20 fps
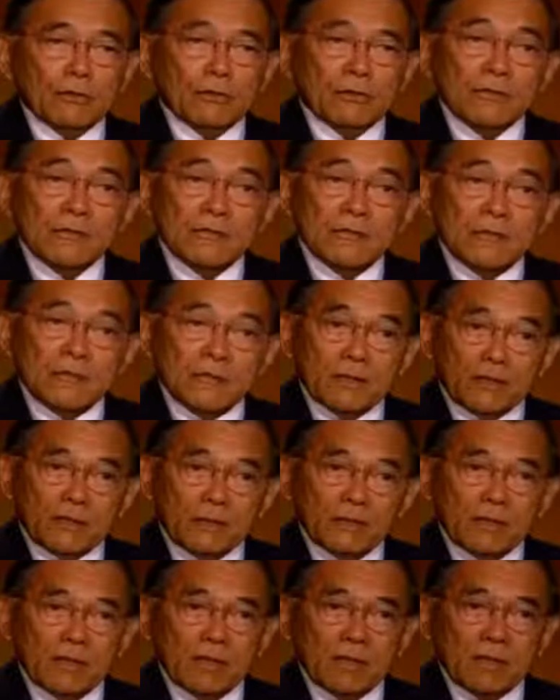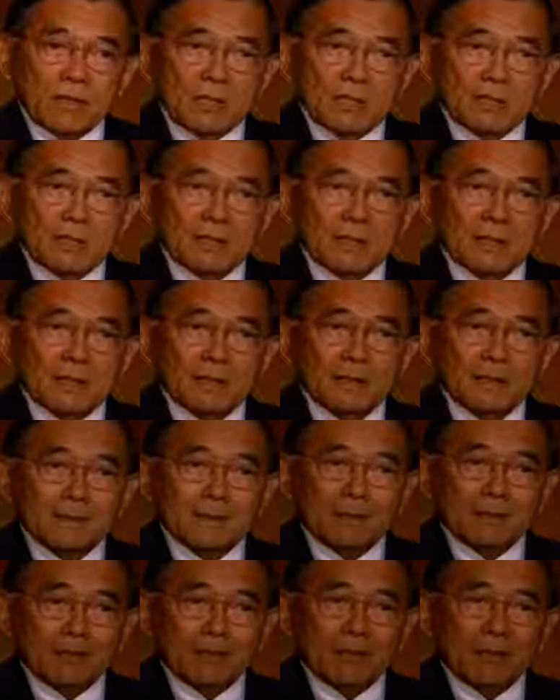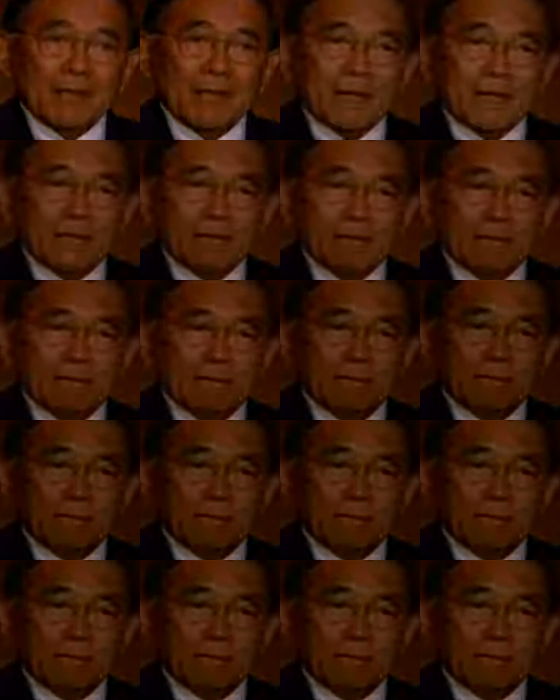When you see 3, it's a plan.